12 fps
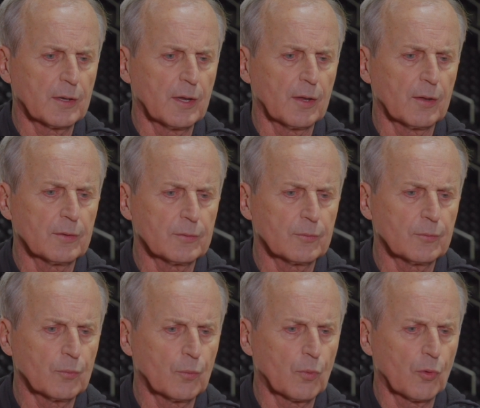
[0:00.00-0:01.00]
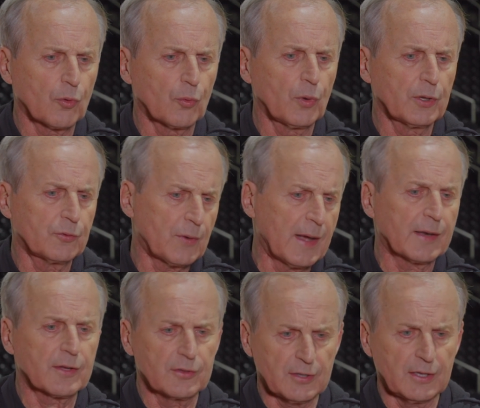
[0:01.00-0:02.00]
uh, where they're really trying to
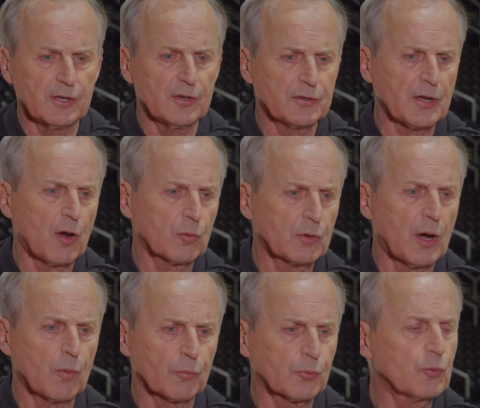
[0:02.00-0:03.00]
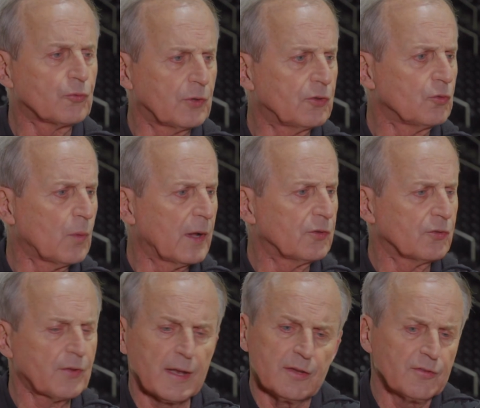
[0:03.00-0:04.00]
continue to talk Dalton through
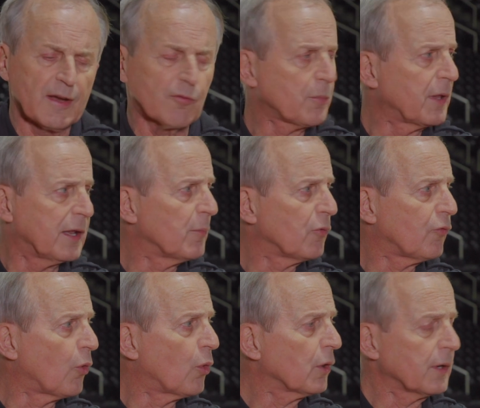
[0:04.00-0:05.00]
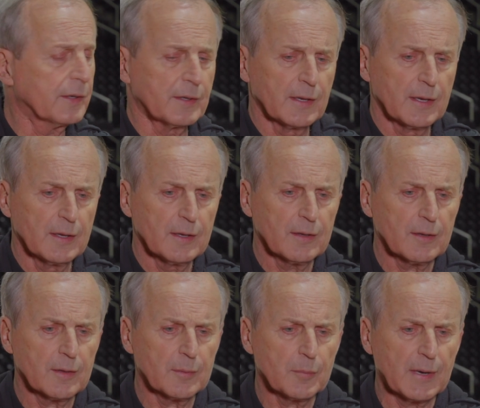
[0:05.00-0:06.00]
situations that he's never been in before. And
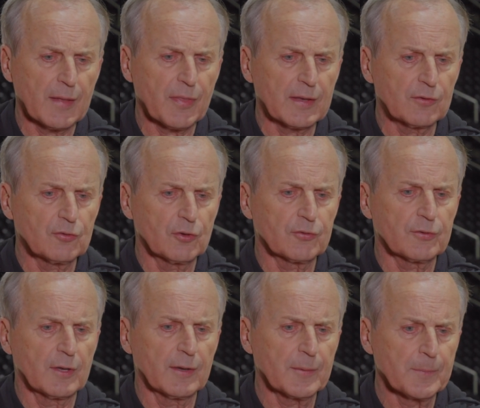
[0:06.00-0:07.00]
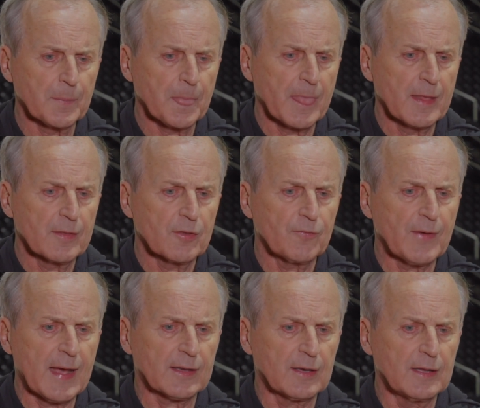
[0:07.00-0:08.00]
uh, but I think it's just uh, the
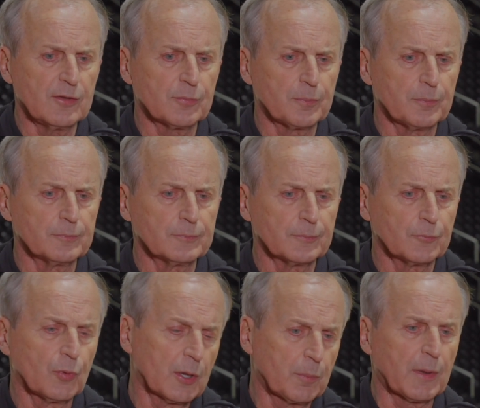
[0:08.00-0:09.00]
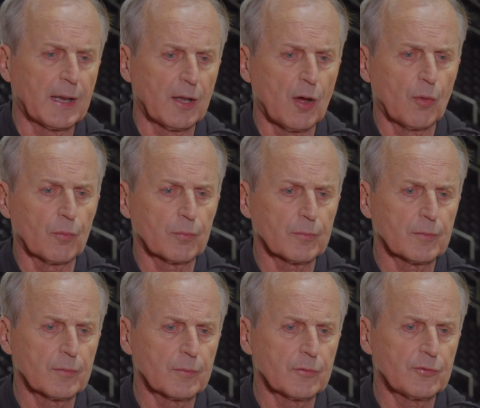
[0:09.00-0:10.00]
fact that he's really playing
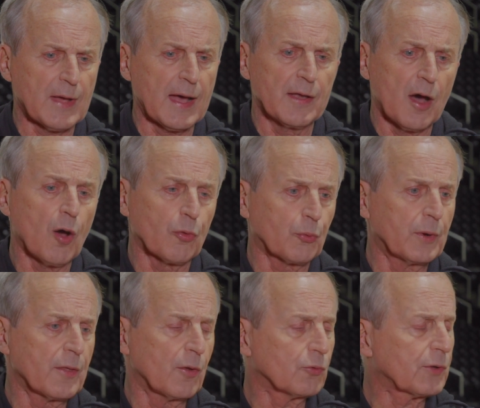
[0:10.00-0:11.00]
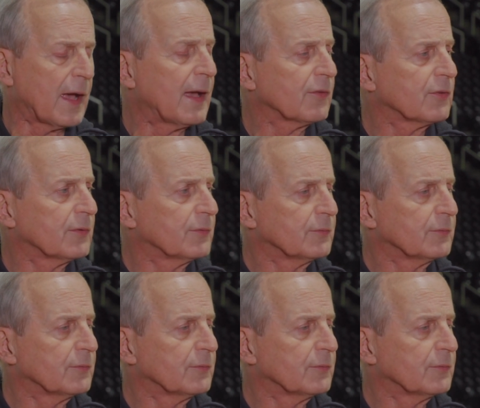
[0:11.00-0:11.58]
alongside all three of those guys.